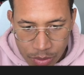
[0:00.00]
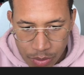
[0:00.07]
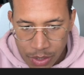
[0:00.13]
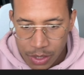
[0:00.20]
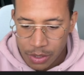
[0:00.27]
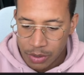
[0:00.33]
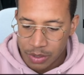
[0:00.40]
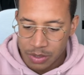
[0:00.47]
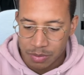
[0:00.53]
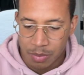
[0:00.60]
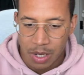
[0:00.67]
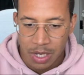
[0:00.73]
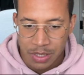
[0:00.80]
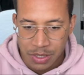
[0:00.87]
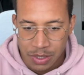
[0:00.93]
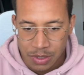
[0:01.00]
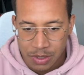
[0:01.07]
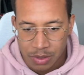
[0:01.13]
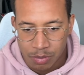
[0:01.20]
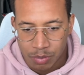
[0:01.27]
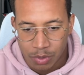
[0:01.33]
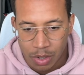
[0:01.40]
here is my
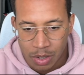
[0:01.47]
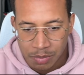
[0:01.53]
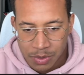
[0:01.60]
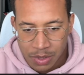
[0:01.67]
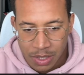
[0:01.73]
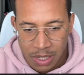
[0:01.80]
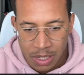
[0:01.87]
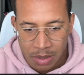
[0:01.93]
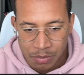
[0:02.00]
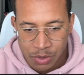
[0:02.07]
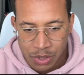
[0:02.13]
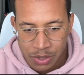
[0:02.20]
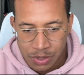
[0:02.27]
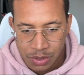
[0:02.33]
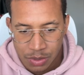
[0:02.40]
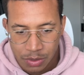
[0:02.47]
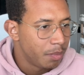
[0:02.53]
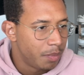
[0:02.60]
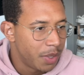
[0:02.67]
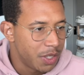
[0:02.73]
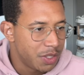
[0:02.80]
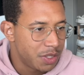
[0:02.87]
system prompt that I'm just
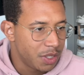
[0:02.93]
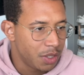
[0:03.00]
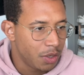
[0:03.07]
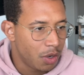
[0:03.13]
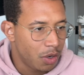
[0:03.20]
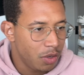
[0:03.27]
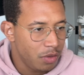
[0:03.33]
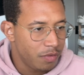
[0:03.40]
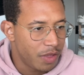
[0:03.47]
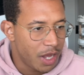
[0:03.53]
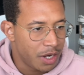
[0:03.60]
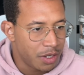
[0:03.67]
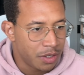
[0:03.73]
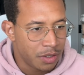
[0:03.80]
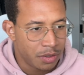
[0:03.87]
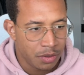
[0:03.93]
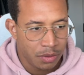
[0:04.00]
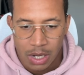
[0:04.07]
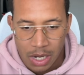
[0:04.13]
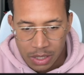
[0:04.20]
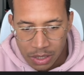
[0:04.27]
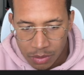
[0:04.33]
pasting all of that in,
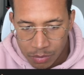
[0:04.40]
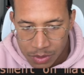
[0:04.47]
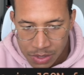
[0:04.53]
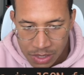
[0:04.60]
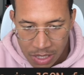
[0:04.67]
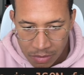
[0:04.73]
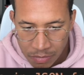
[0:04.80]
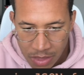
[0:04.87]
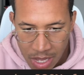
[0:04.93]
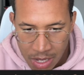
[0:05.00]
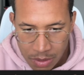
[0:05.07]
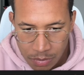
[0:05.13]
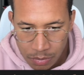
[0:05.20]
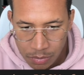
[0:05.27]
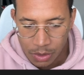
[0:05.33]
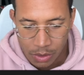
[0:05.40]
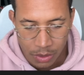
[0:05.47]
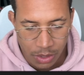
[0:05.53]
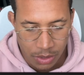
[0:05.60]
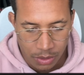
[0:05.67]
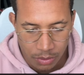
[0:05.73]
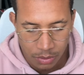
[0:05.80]
and then we save that. All
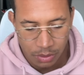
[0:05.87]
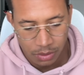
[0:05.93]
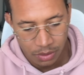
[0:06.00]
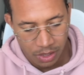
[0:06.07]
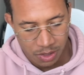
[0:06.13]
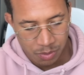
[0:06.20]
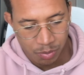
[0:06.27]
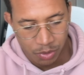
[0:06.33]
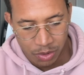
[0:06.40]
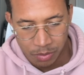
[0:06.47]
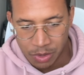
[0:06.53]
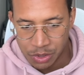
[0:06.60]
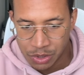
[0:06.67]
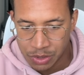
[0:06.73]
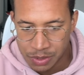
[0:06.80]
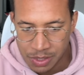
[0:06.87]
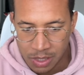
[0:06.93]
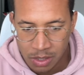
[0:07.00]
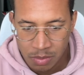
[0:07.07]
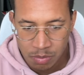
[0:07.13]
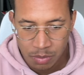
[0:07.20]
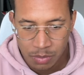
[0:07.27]
right, that's pretty much set
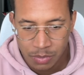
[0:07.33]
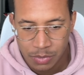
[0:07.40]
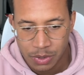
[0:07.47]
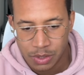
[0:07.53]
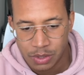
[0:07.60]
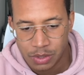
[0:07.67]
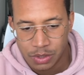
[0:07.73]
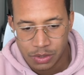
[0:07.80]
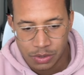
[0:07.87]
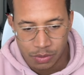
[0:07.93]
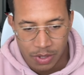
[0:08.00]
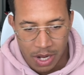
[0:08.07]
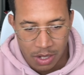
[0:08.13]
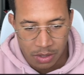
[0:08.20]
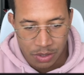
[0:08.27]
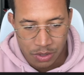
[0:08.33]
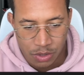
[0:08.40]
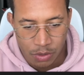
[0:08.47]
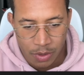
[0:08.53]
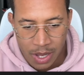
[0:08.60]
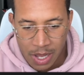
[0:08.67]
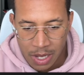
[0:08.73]
up. So now let's
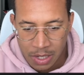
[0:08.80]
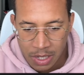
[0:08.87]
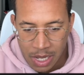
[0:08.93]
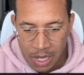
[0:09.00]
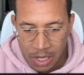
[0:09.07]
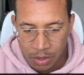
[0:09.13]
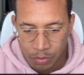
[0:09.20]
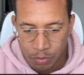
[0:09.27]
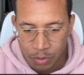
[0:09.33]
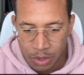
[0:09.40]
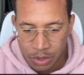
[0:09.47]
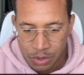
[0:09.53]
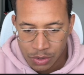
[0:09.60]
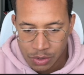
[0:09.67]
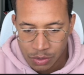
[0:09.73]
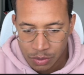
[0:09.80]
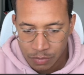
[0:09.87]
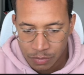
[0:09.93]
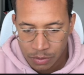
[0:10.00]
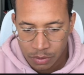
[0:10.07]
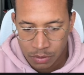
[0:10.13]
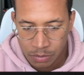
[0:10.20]
go ahead and run the
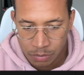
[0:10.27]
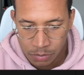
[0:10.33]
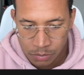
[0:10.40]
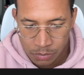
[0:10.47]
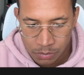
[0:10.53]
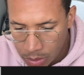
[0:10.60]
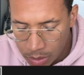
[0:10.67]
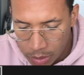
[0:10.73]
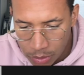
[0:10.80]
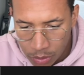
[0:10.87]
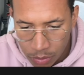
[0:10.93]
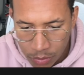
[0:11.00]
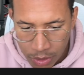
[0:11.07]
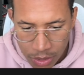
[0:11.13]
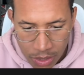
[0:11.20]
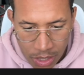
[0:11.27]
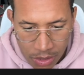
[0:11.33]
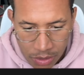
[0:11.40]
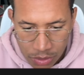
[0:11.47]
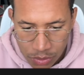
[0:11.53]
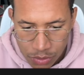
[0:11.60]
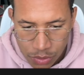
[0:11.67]
server. And all right, now
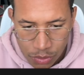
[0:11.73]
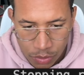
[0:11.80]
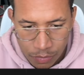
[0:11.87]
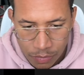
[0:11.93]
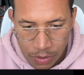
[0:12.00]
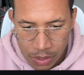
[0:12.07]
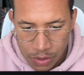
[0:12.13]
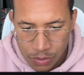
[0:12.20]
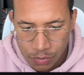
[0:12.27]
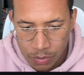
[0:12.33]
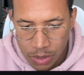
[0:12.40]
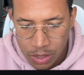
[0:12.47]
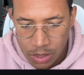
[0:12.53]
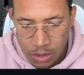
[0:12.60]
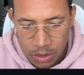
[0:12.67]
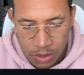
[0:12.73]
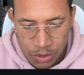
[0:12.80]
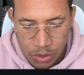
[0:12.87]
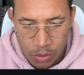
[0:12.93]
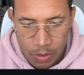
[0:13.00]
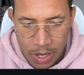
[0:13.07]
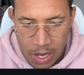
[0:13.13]
that the server is running, let's
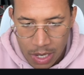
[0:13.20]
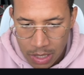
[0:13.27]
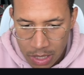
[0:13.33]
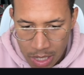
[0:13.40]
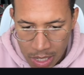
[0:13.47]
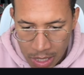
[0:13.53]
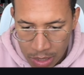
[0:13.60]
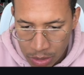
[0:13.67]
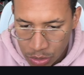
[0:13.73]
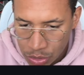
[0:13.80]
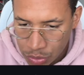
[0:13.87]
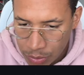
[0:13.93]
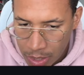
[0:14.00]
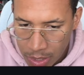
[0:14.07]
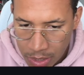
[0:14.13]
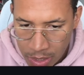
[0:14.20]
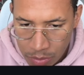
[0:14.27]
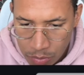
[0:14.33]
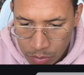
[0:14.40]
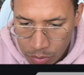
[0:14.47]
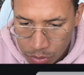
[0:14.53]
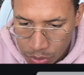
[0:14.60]
go ahead and try it
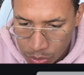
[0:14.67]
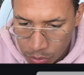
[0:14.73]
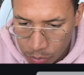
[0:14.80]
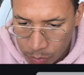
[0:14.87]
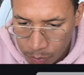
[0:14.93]
out. So